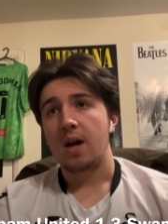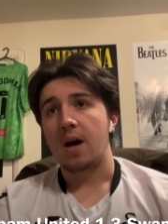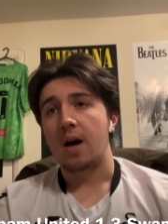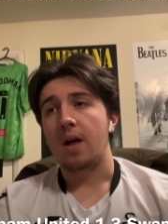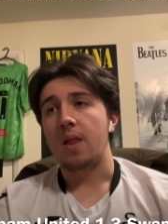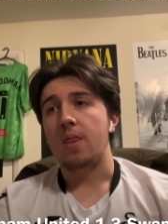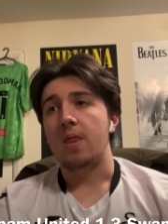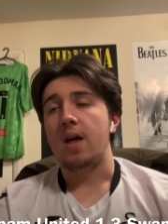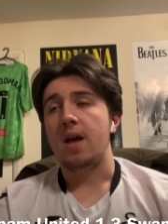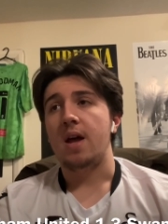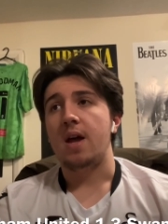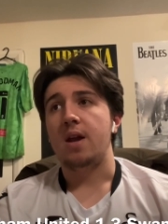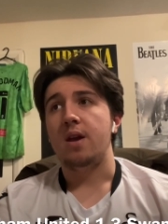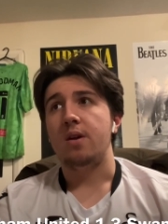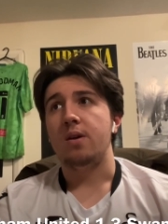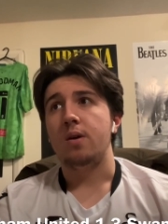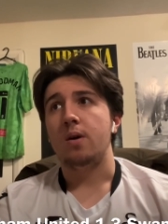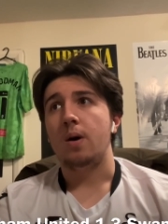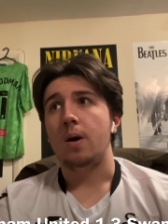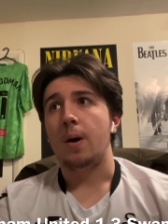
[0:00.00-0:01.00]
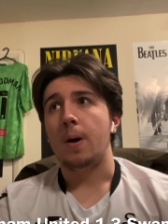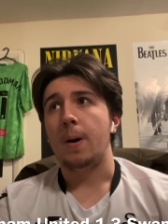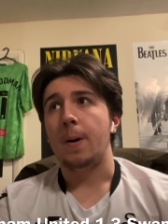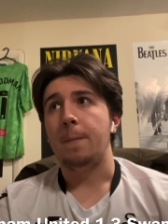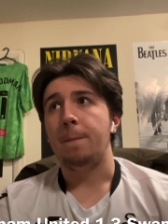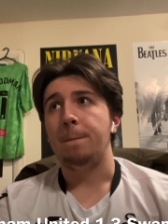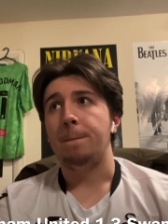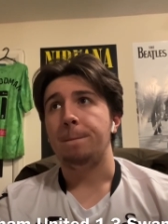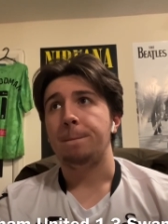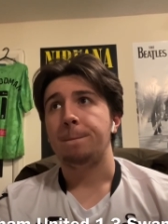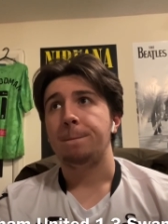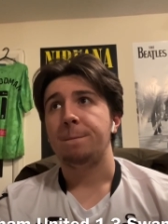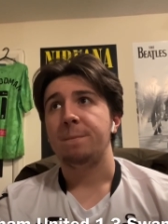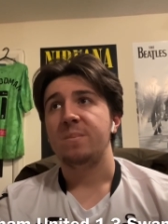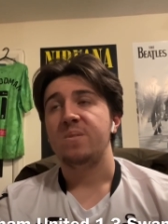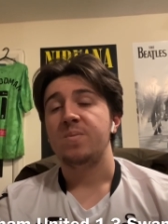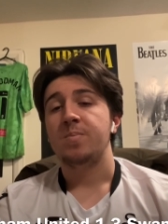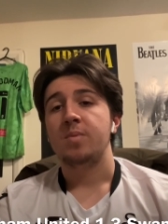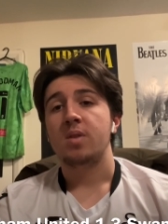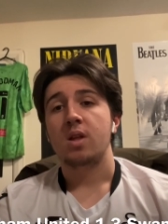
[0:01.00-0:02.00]
And then um,
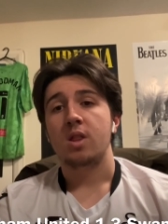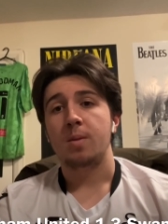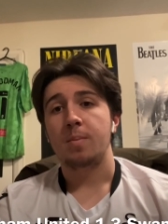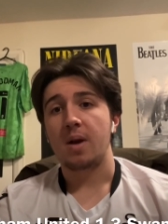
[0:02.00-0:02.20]
the